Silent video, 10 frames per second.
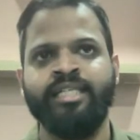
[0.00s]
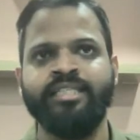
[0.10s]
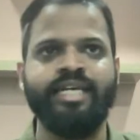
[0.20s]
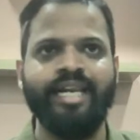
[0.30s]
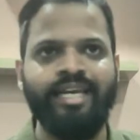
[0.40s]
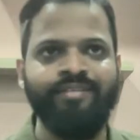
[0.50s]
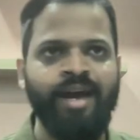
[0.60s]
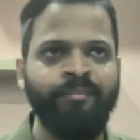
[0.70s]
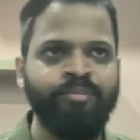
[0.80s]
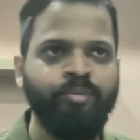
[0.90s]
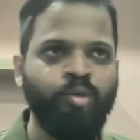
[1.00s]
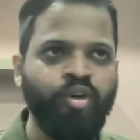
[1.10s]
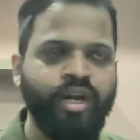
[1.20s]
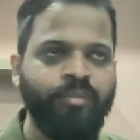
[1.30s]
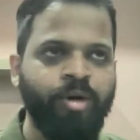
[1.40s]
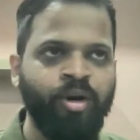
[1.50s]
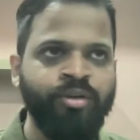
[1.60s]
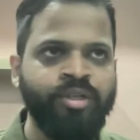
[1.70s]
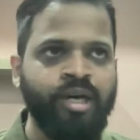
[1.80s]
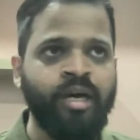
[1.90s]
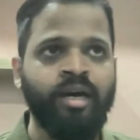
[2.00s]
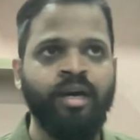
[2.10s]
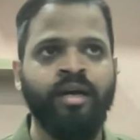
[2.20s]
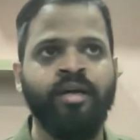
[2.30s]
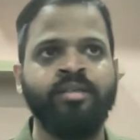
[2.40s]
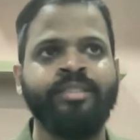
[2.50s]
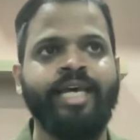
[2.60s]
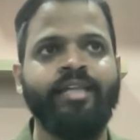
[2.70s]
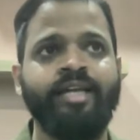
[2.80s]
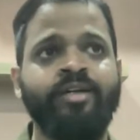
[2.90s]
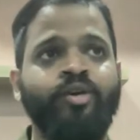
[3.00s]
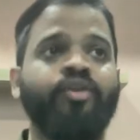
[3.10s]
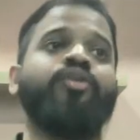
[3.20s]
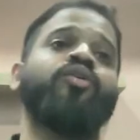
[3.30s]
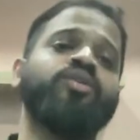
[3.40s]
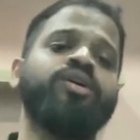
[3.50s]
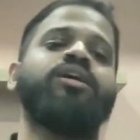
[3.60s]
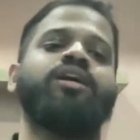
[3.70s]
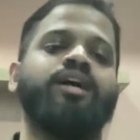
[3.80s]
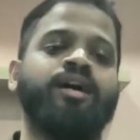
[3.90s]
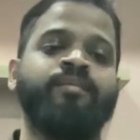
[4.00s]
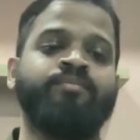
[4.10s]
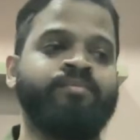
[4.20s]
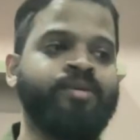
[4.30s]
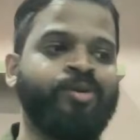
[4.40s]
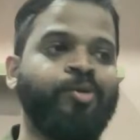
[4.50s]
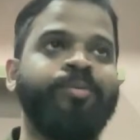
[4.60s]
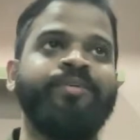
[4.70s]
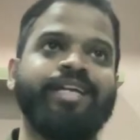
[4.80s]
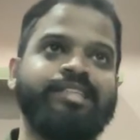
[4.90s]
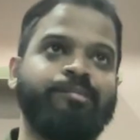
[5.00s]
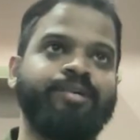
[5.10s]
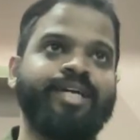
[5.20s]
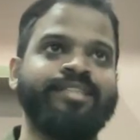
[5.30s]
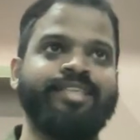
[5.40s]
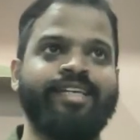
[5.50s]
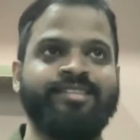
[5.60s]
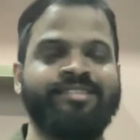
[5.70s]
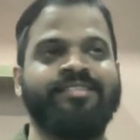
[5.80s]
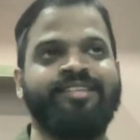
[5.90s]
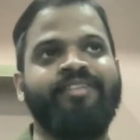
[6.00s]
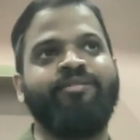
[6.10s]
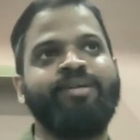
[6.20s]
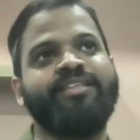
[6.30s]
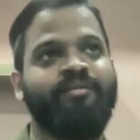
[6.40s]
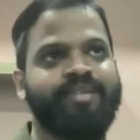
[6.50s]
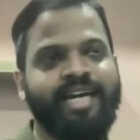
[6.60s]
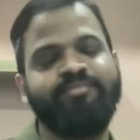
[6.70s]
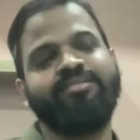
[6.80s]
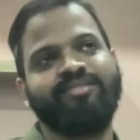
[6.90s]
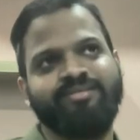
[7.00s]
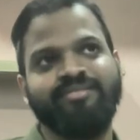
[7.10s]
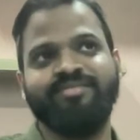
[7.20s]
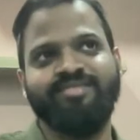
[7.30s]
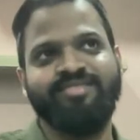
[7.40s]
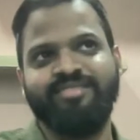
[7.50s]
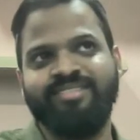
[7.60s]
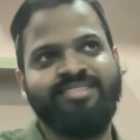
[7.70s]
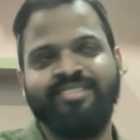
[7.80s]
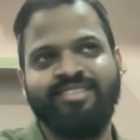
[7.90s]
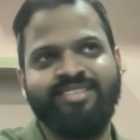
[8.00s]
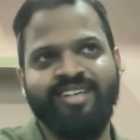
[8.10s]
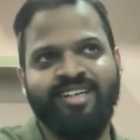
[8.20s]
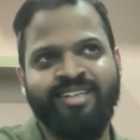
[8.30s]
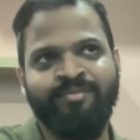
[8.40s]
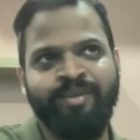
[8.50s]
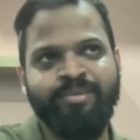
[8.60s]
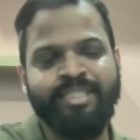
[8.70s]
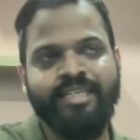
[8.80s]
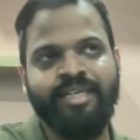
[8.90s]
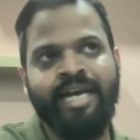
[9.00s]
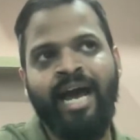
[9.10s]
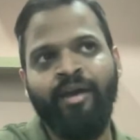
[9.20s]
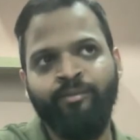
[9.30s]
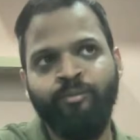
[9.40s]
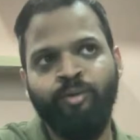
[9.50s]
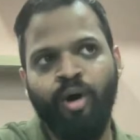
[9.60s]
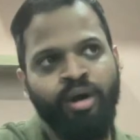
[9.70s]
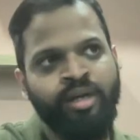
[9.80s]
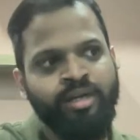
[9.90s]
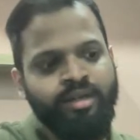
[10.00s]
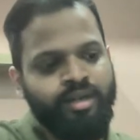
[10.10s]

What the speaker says: is the revamp more about saying that no, you'll be very surprised. There will be sometimes people say that I want